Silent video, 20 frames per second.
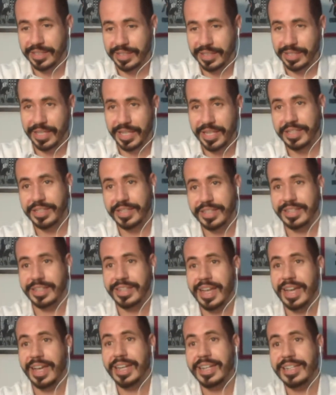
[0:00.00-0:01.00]
late at
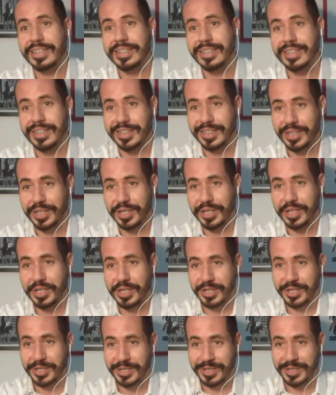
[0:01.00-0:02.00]
night,
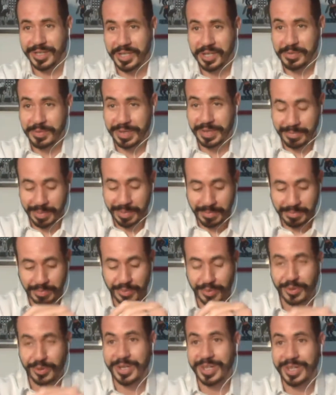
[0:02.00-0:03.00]
hearing my
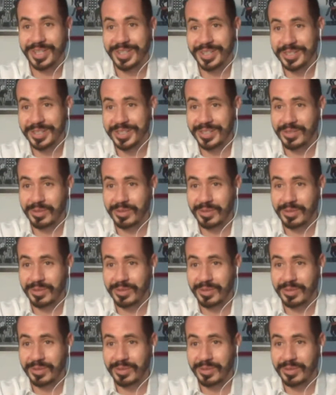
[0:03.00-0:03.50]
poor English.